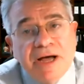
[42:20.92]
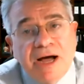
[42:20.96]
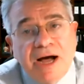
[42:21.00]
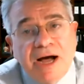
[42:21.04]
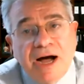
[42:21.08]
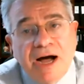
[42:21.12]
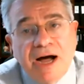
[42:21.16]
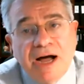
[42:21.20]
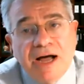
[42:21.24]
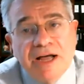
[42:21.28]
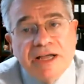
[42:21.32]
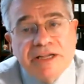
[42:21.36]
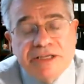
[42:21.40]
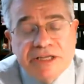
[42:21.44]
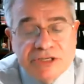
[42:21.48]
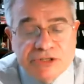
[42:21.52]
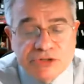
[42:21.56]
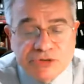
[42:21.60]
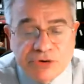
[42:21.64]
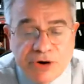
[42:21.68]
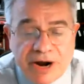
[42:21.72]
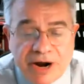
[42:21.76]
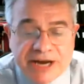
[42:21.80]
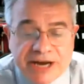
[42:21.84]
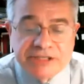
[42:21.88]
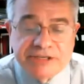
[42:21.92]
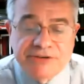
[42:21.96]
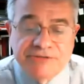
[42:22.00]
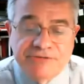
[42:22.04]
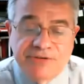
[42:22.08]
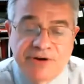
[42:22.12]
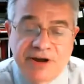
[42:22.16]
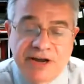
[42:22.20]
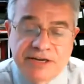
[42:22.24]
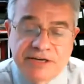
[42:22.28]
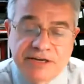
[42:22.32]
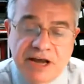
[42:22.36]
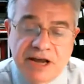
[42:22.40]
uh, in trying to
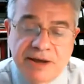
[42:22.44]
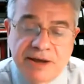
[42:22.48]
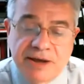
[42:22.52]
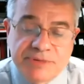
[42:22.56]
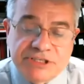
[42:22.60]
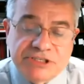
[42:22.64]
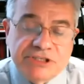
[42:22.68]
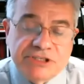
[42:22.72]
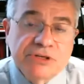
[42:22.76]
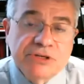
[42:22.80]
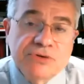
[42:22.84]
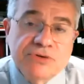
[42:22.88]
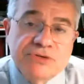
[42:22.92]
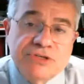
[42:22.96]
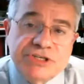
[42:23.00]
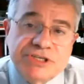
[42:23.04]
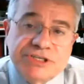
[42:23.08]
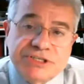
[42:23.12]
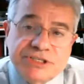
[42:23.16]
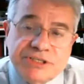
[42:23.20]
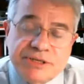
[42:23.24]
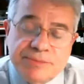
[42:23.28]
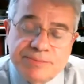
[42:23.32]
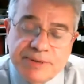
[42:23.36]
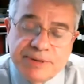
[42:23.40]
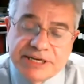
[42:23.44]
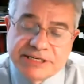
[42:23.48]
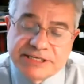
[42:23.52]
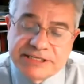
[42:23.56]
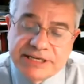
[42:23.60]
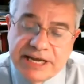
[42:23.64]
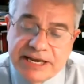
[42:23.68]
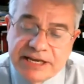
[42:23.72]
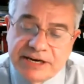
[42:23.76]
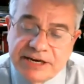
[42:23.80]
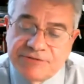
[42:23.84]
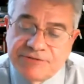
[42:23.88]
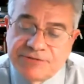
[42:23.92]
find common solutions to big
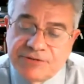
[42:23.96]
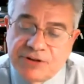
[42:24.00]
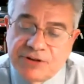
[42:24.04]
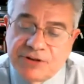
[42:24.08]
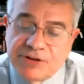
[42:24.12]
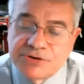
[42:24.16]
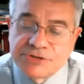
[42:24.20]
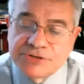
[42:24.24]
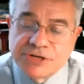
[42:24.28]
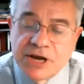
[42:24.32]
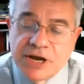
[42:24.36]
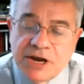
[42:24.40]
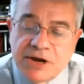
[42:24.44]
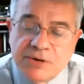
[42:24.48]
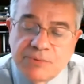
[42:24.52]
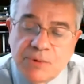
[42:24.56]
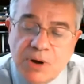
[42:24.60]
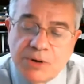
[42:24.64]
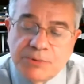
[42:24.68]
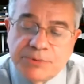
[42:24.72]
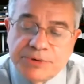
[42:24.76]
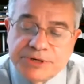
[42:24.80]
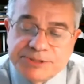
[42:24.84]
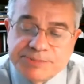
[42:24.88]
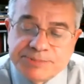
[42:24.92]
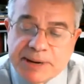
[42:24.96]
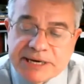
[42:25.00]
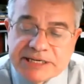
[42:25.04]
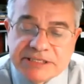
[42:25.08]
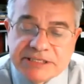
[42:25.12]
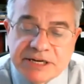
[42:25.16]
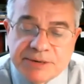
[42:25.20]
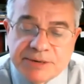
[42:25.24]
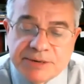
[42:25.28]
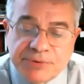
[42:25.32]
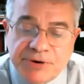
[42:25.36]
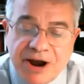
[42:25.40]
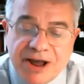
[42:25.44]
data flows while
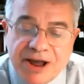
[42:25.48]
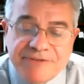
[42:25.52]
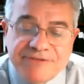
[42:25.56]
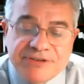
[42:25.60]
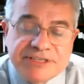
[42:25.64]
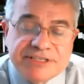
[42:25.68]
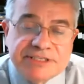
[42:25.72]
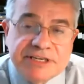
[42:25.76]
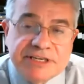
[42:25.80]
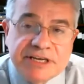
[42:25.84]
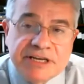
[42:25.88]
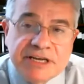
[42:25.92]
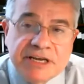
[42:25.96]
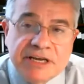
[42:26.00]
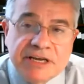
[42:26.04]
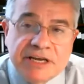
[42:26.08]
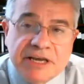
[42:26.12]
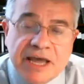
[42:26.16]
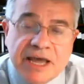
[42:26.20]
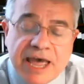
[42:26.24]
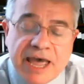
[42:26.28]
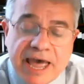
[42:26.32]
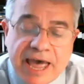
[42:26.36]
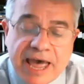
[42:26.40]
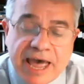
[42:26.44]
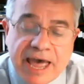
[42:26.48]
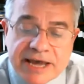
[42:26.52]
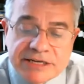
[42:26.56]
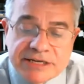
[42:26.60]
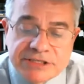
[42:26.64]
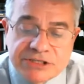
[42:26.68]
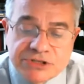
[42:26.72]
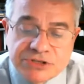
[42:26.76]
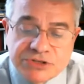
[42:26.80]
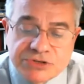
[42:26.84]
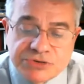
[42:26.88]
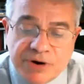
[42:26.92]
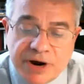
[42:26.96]
respecting privacy and
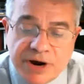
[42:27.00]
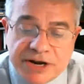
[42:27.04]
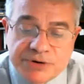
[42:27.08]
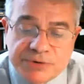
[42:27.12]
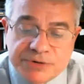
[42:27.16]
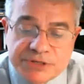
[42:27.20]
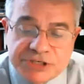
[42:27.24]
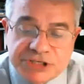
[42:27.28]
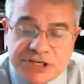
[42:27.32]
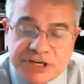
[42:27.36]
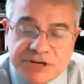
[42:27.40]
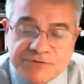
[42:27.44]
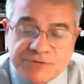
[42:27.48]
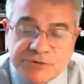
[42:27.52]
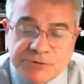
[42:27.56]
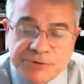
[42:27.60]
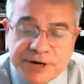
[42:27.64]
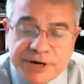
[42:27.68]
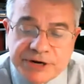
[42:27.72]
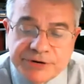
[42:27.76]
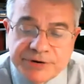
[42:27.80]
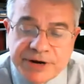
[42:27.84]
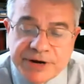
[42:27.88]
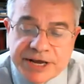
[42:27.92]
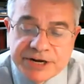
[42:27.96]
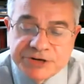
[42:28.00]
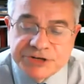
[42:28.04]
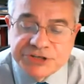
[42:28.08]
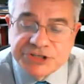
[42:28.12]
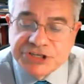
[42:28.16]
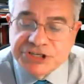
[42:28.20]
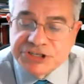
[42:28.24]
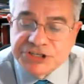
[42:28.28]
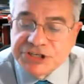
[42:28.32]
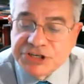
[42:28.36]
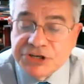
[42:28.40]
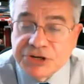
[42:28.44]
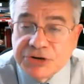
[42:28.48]
to try to achieve greater energy
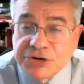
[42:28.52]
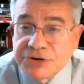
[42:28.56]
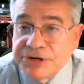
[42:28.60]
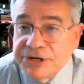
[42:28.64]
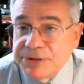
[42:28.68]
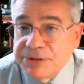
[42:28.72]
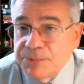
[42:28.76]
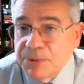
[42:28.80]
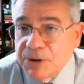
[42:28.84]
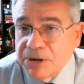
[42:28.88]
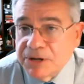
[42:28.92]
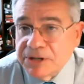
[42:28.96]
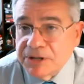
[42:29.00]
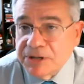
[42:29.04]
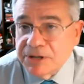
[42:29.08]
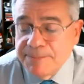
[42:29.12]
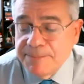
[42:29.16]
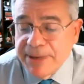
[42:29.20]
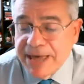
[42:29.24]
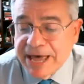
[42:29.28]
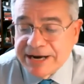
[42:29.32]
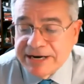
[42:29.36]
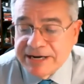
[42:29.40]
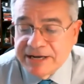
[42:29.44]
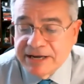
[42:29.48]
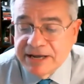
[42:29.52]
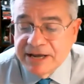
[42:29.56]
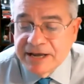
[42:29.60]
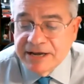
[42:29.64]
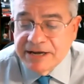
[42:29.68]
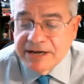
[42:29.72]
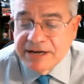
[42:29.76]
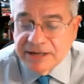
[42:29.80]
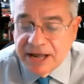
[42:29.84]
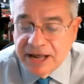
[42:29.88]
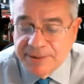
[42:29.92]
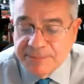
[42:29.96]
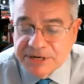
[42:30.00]
security while combating
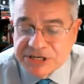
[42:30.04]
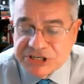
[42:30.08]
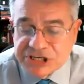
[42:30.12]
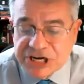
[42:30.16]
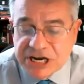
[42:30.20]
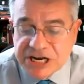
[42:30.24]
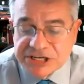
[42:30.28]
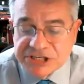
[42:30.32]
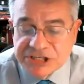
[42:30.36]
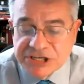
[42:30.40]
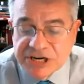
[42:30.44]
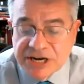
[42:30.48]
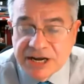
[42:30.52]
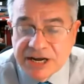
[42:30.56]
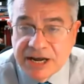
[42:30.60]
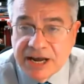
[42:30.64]
climate change.